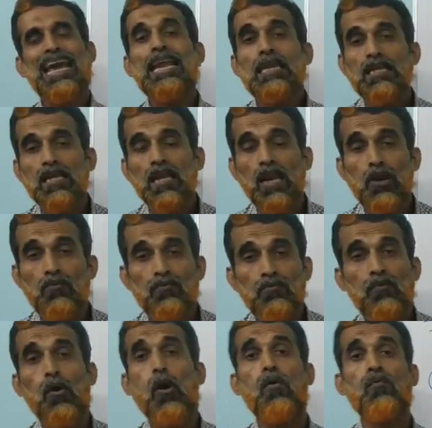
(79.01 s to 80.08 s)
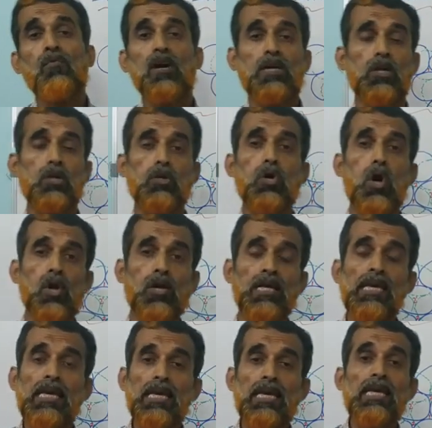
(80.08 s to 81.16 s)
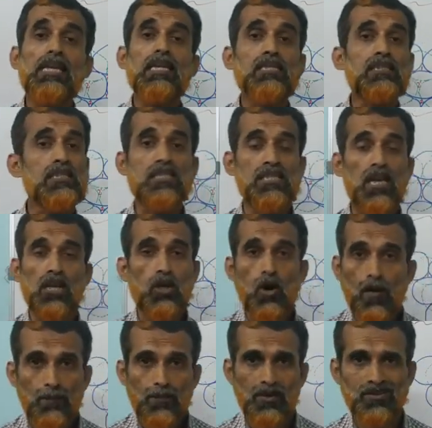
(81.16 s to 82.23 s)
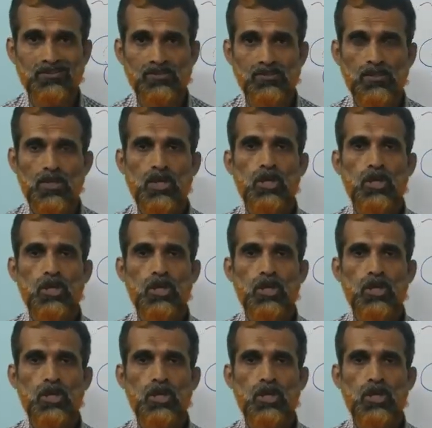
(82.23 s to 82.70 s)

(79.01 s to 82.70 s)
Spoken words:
enter and form what are called interstitial compounds.